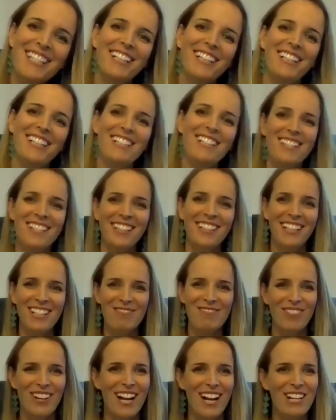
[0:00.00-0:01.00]
yes, yeah,
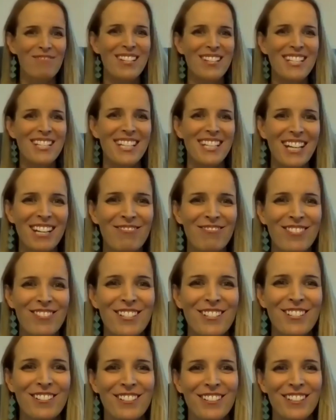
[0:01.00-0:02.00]
vitamin D for
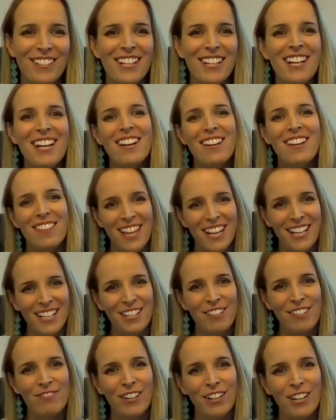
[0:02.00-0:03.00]
sure.
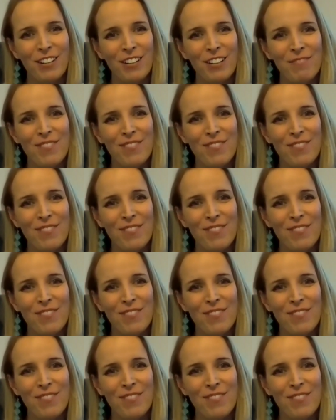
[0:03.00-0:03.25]
Thank you very